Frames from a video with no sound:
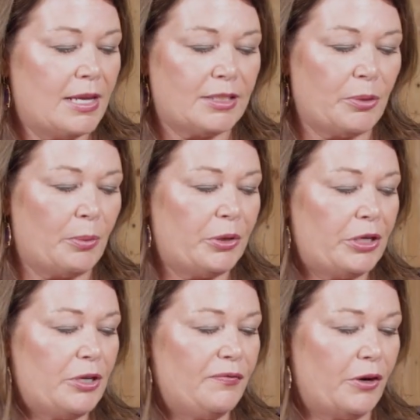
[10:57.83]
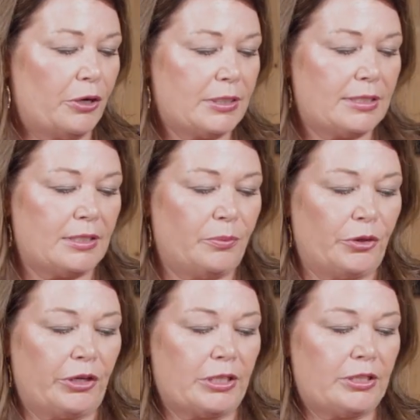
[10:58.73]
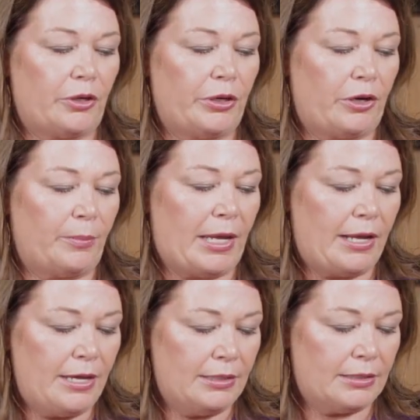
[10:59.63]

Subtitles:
So what we're going to do first is we're going to stir in our mayonnaise,